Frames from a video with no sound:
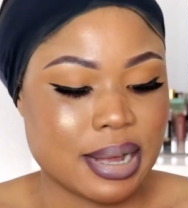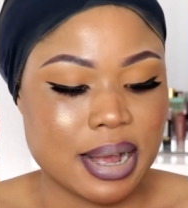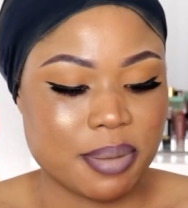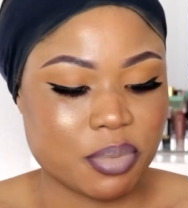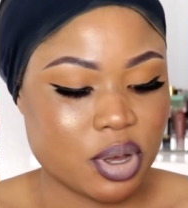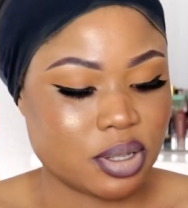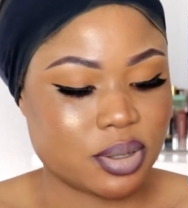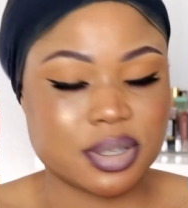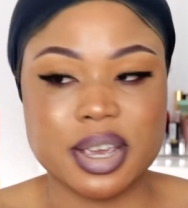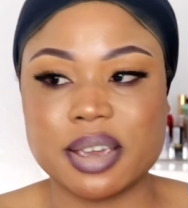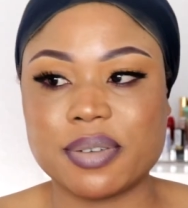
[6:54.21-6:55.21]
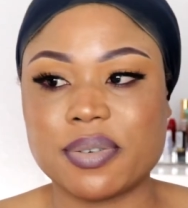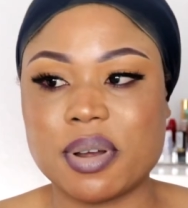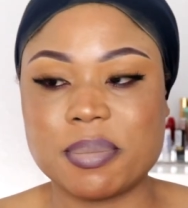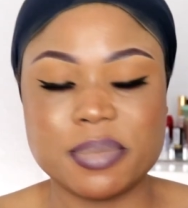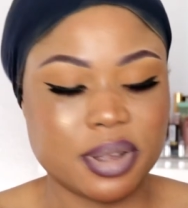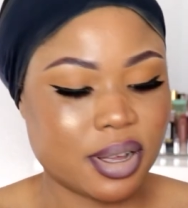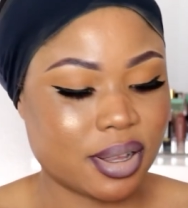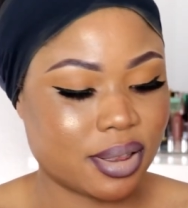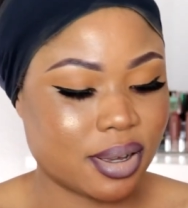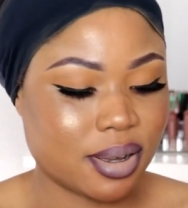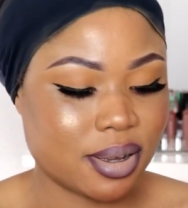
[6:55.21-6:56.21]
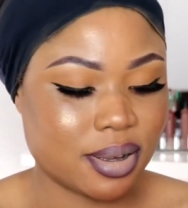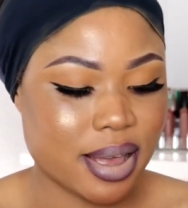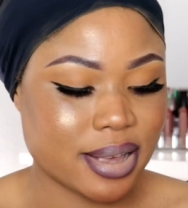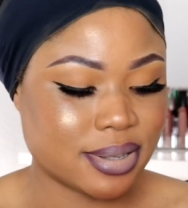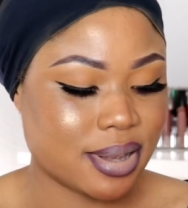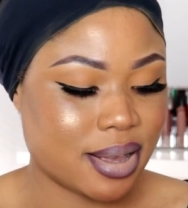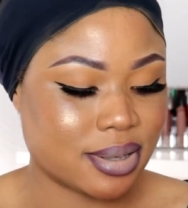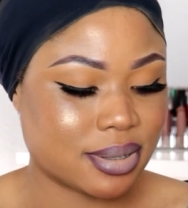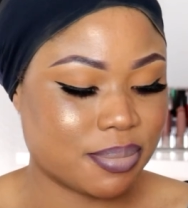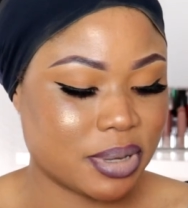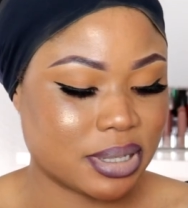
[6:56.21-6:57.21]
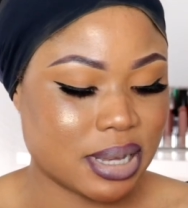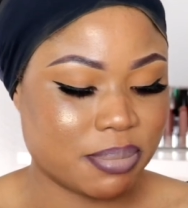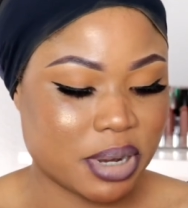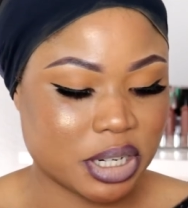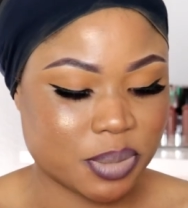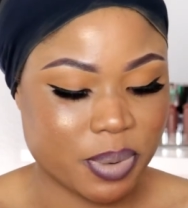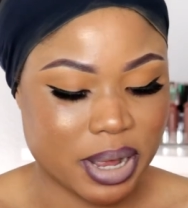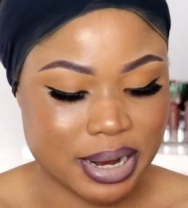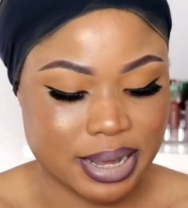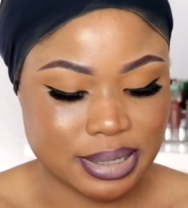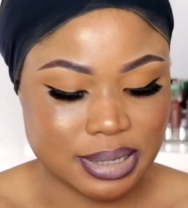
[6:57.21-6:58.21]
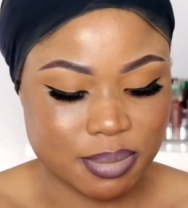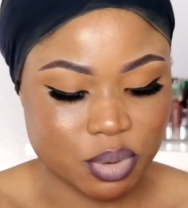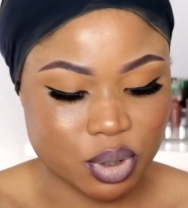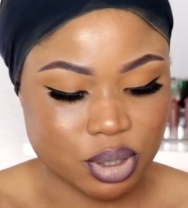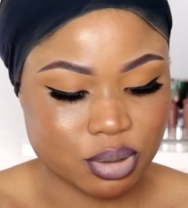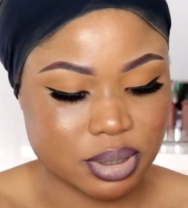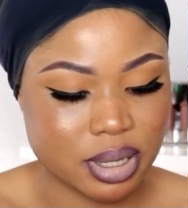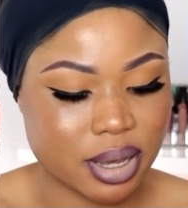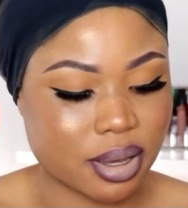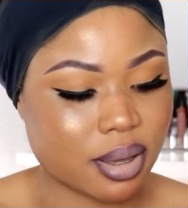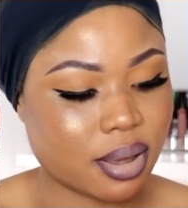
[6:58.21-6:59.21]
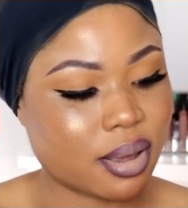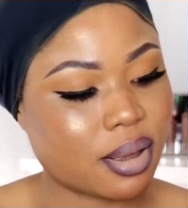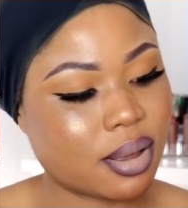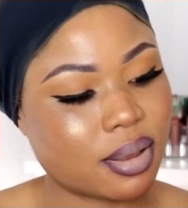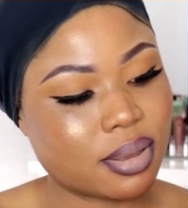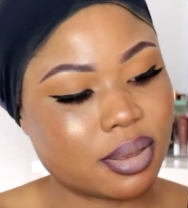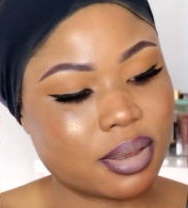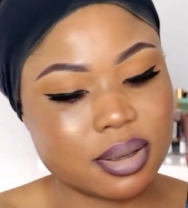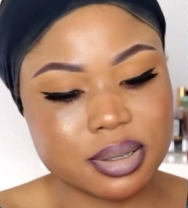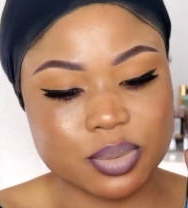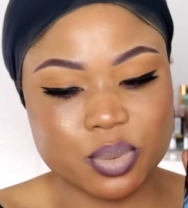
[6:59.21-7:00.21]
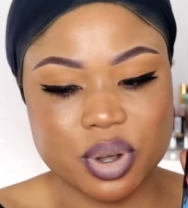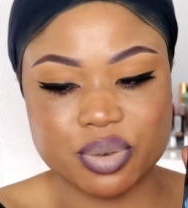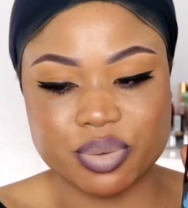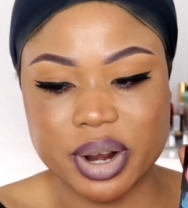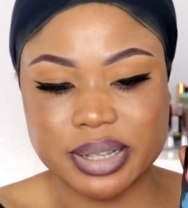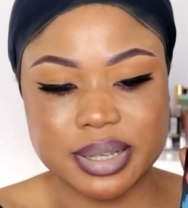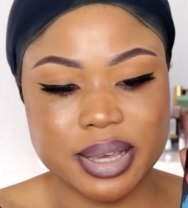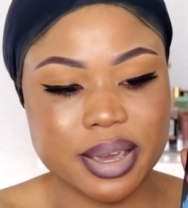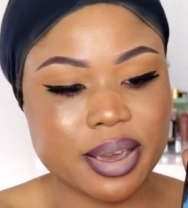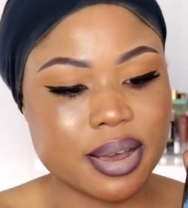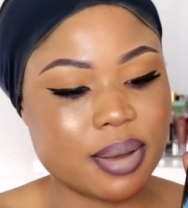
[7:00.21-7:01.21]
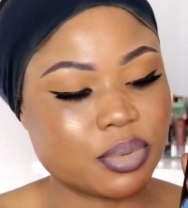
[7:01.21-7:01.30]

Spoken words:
I'm going to take from the Essence Mix and Match palette. I'm going to take this one right here.